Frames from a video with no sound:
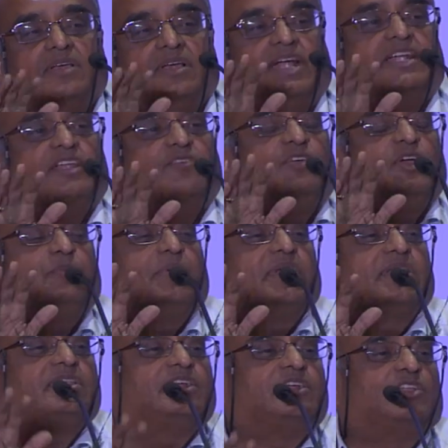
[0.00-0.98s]

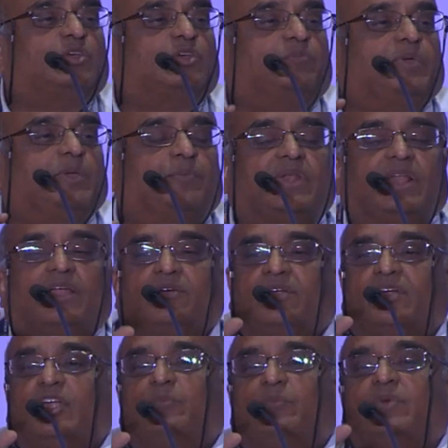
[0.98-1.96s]
85% of the people have
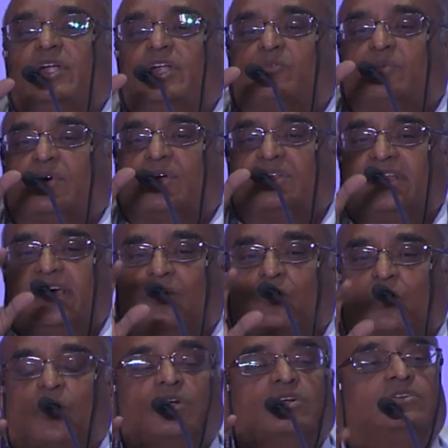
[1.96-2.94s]
to depend upon their
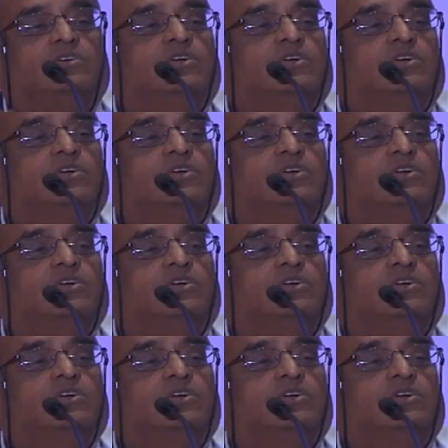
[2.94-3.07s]
own